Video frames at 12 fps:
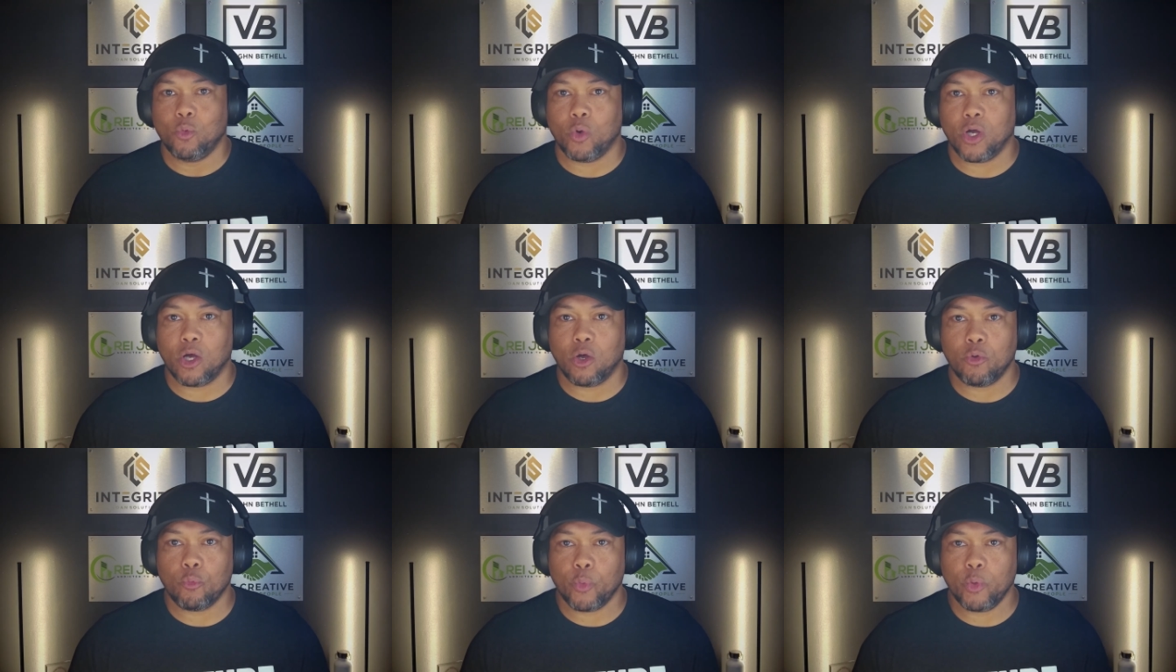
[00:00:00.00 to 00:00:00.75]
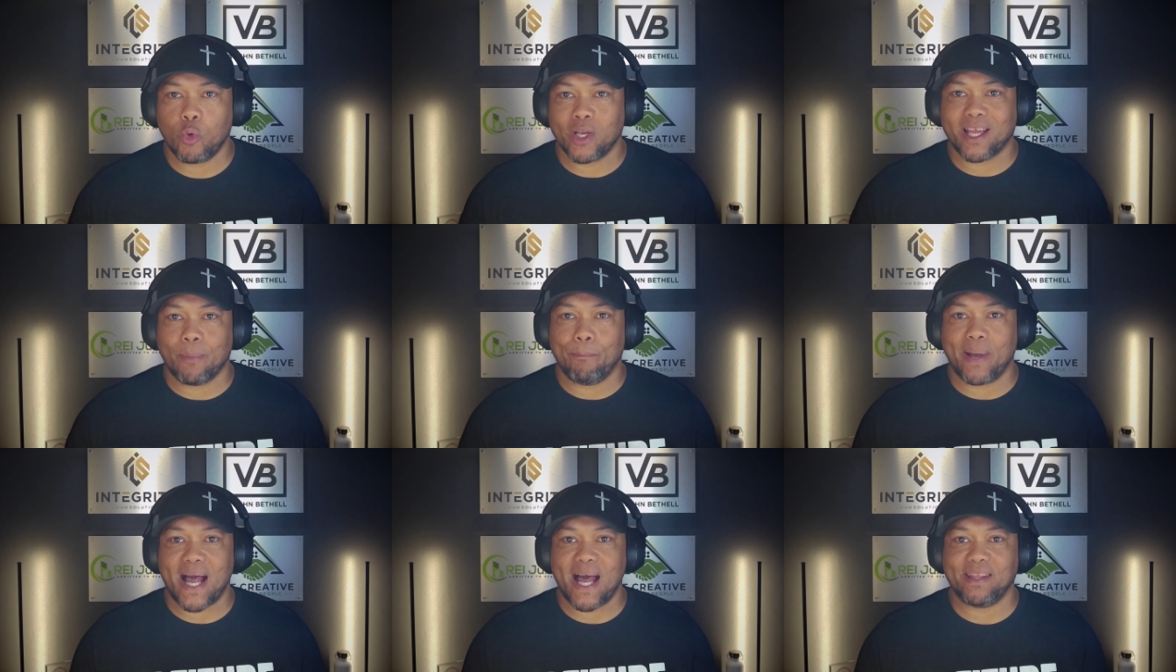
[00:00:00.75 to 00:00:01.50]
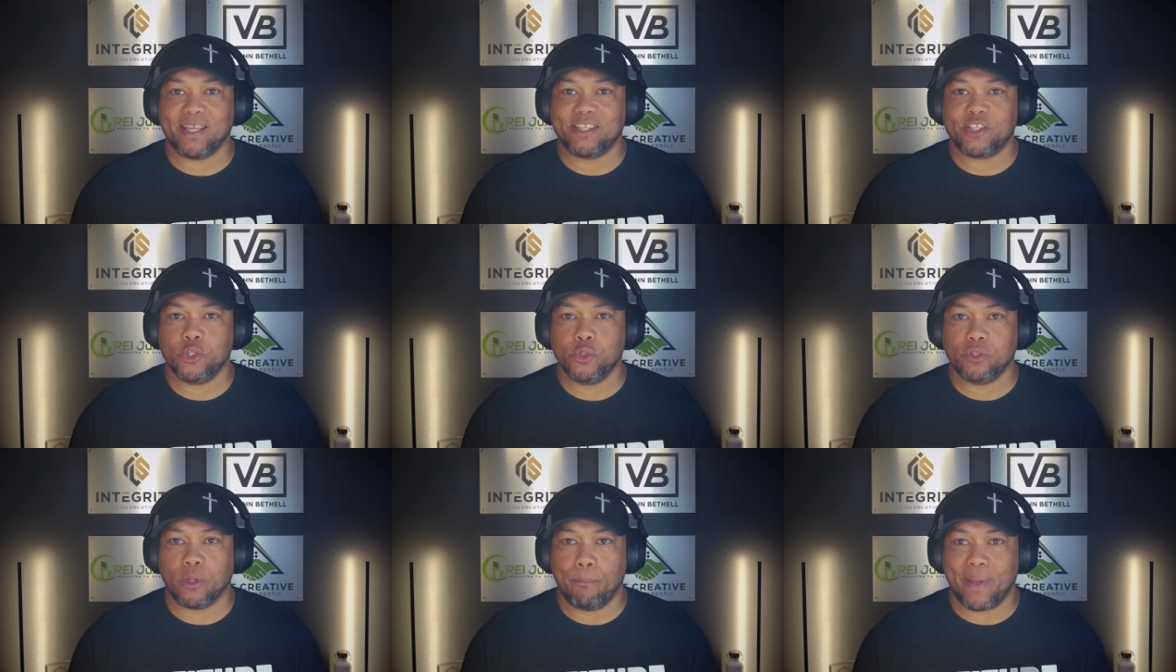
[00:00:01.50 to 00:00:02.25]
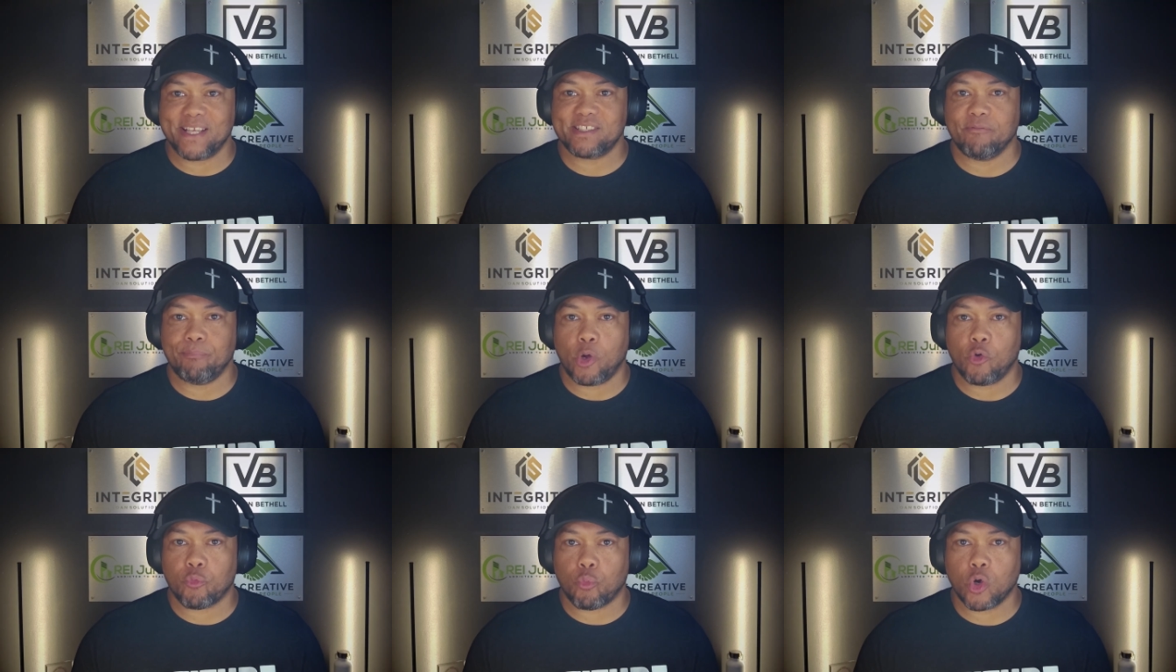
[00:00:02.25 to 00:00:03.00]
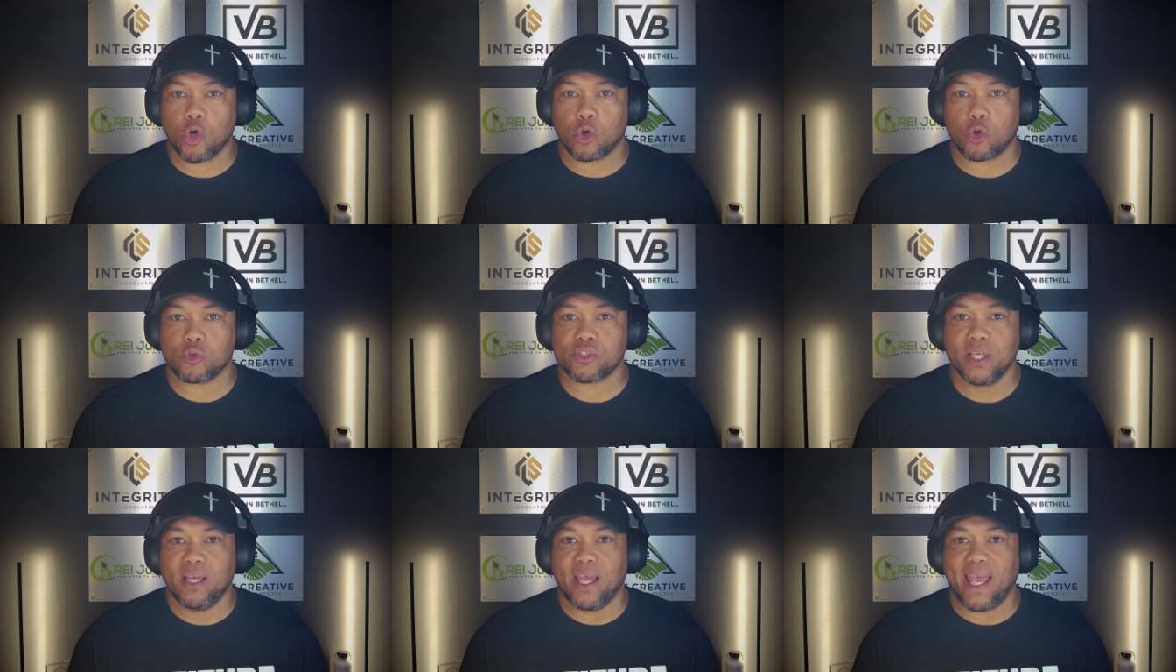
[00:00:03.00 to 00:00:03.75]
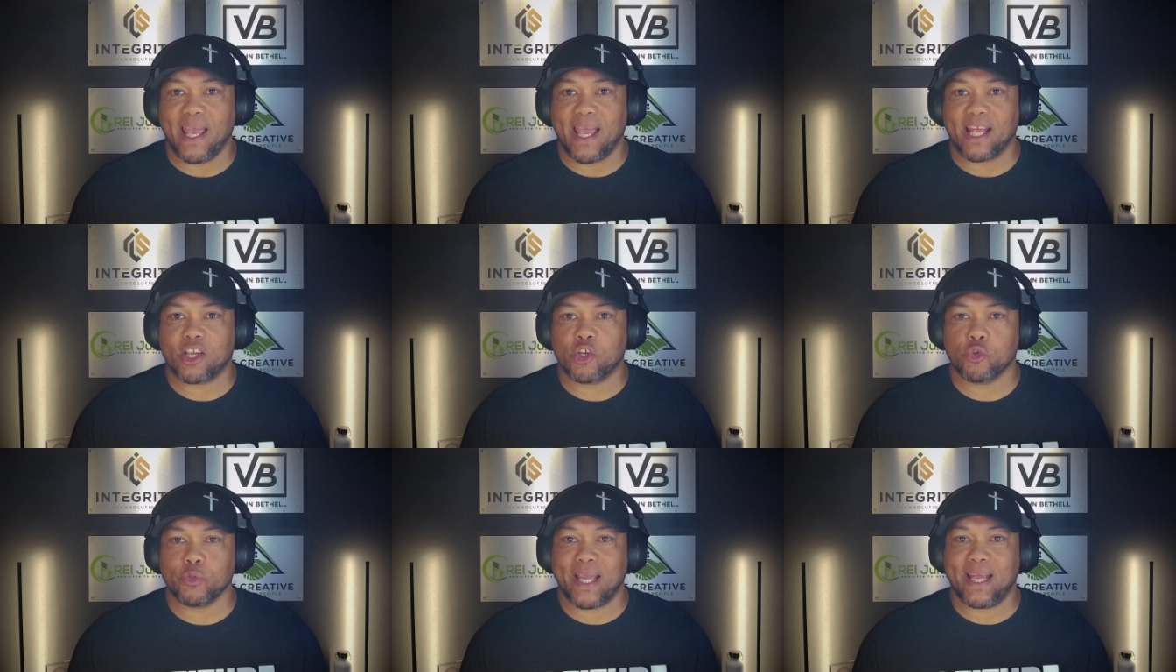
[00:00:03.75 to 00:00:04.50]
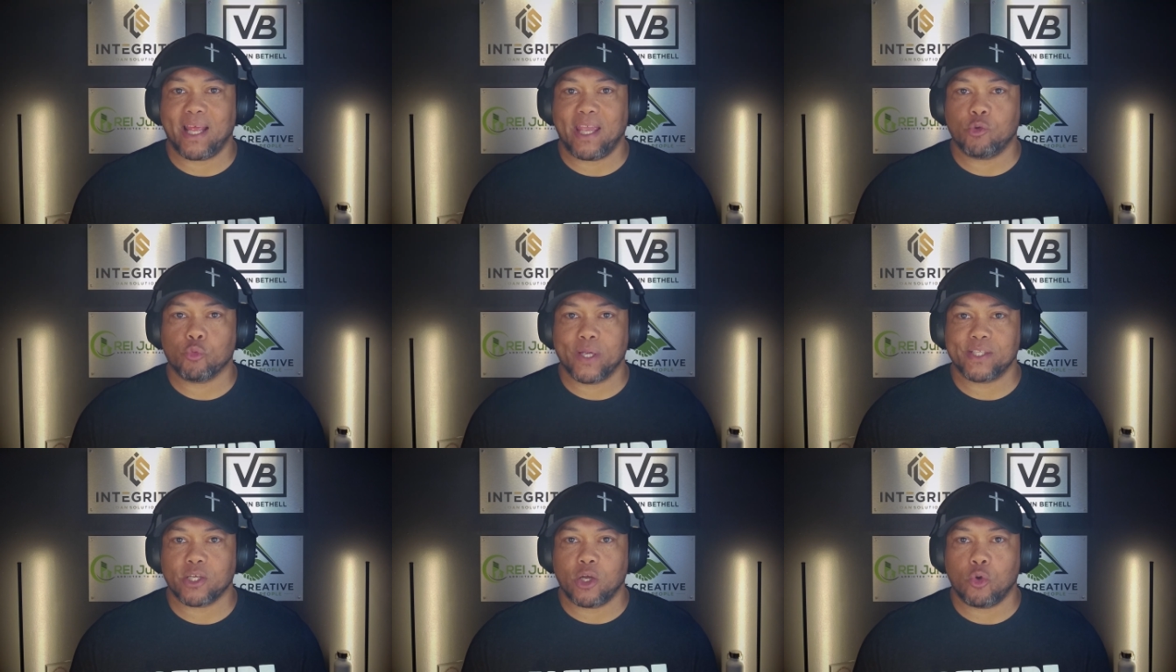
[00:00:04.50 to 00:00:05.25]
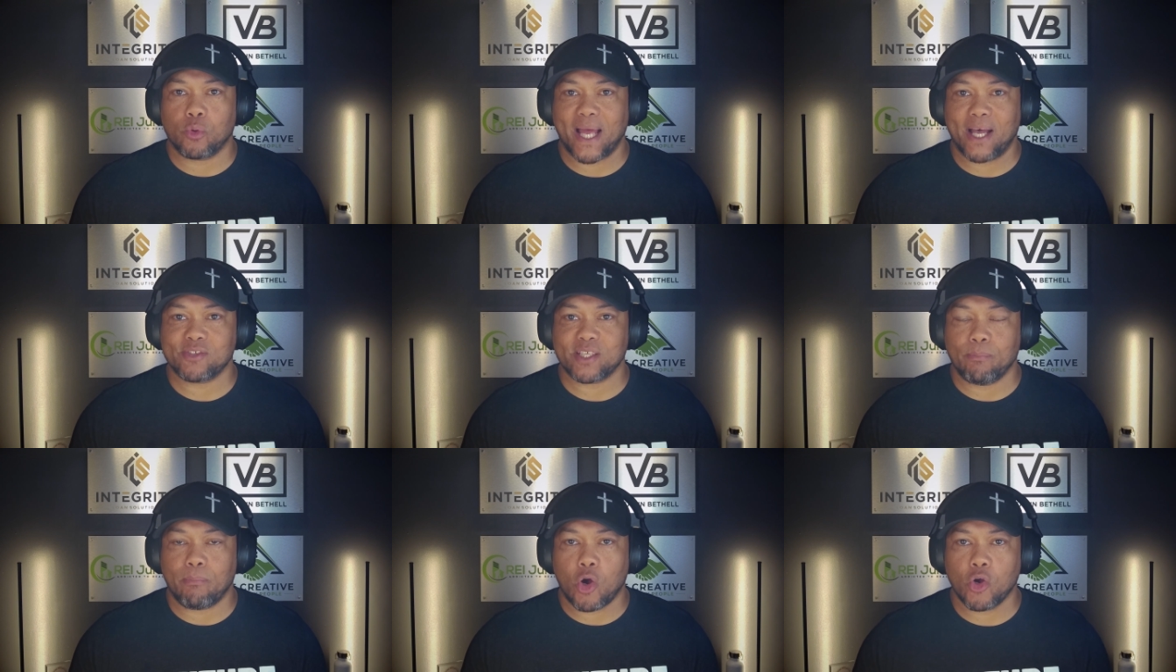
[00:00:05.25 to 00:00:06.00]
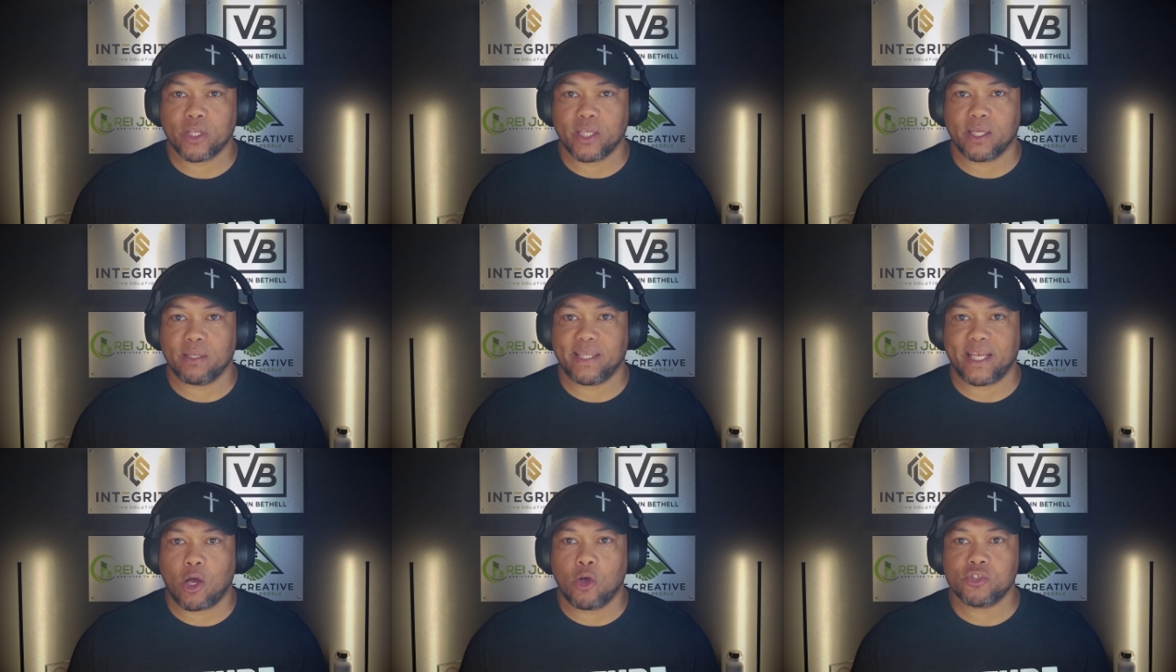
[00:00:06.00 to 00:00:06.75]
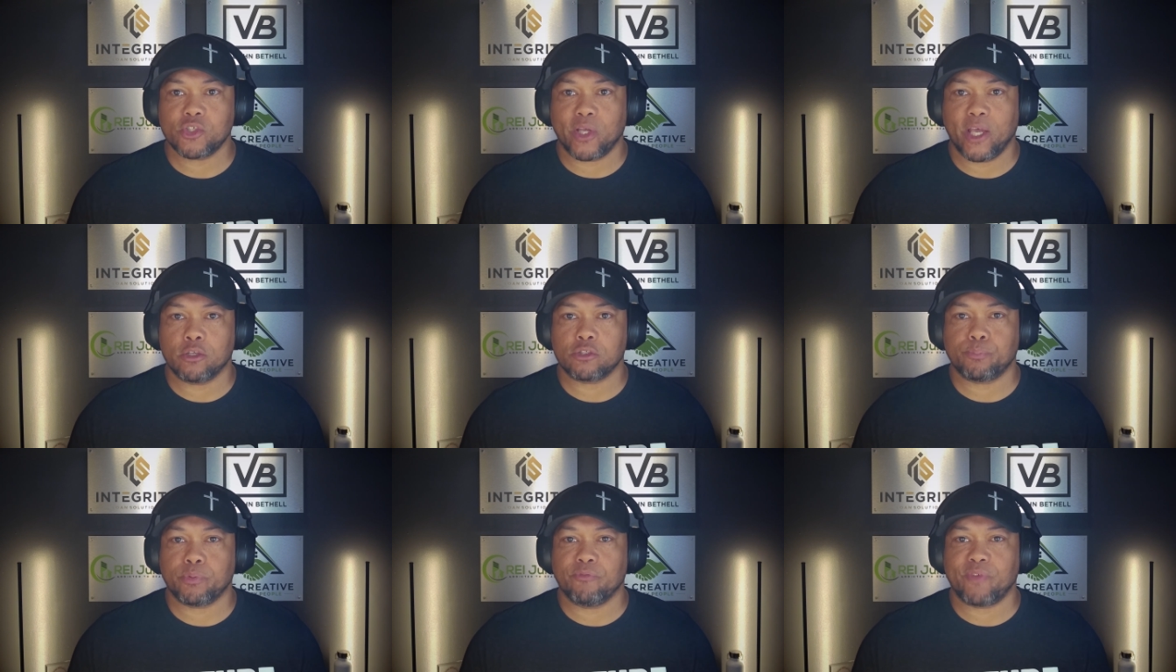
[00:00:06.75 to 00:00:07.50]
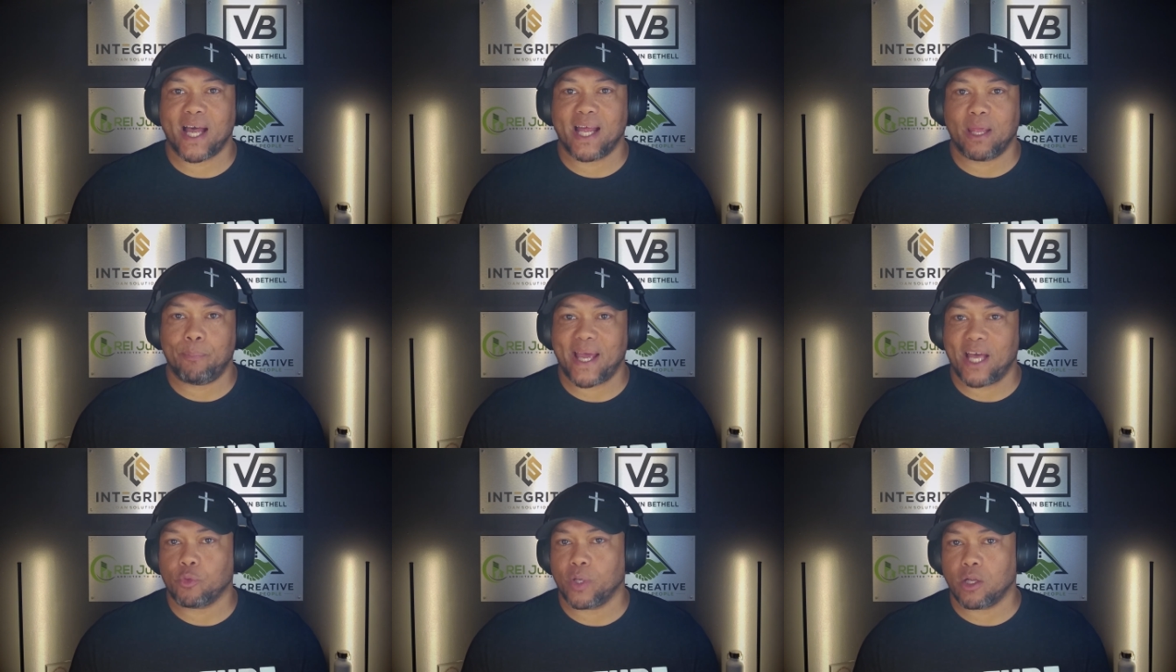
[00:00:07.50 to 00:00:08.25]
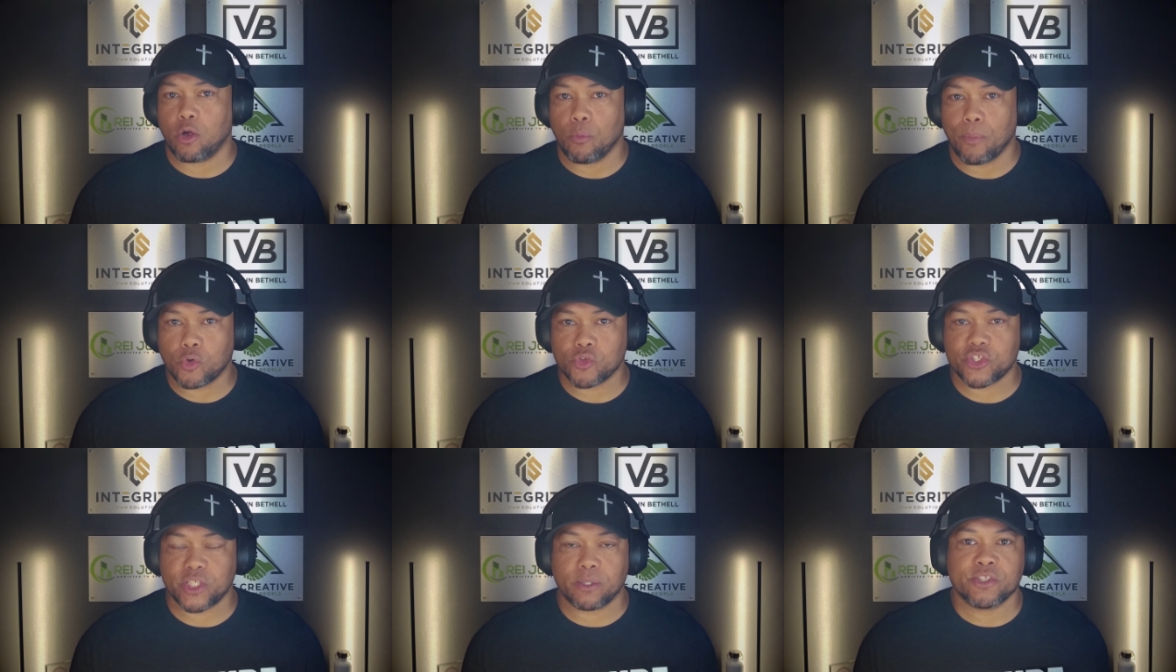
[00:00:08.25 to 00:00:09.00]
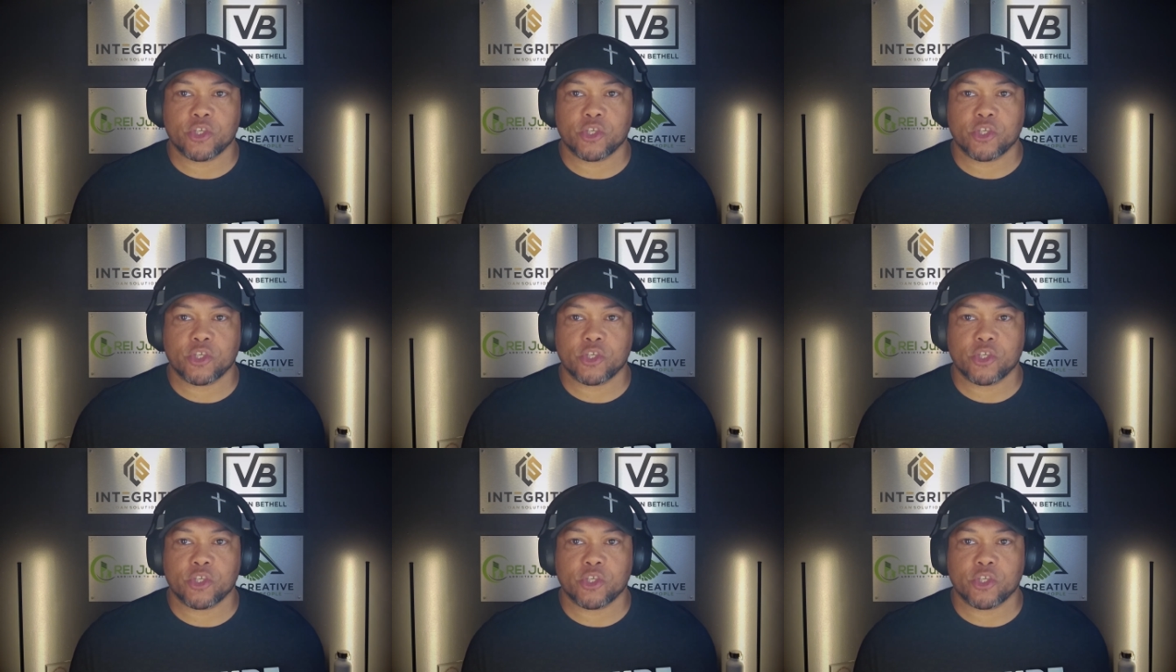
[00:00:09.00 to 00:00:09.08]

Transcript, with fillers: Well, we want to combine the two, the best of both worlds and create a rent to own housing market that also helps provide a pathway to home ownership.